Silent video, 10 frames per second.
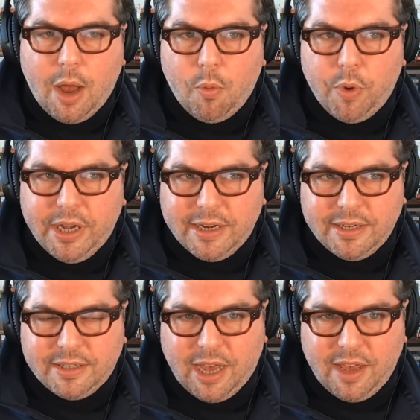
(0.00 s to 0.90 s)
We
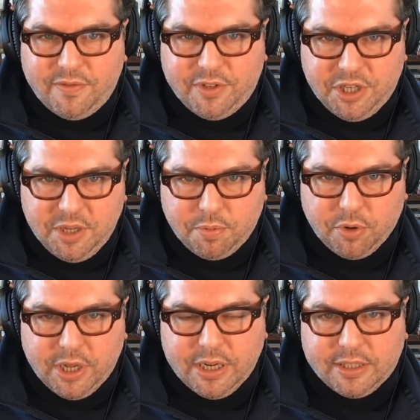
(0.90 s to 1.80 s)
didn't dive
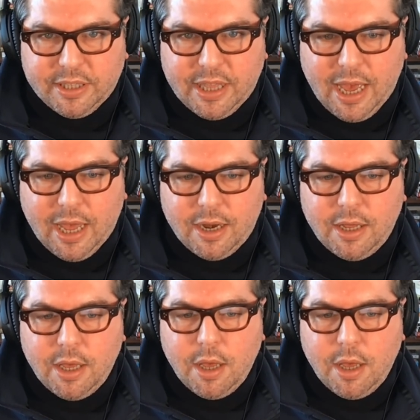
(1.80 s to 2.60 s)
deeper into that,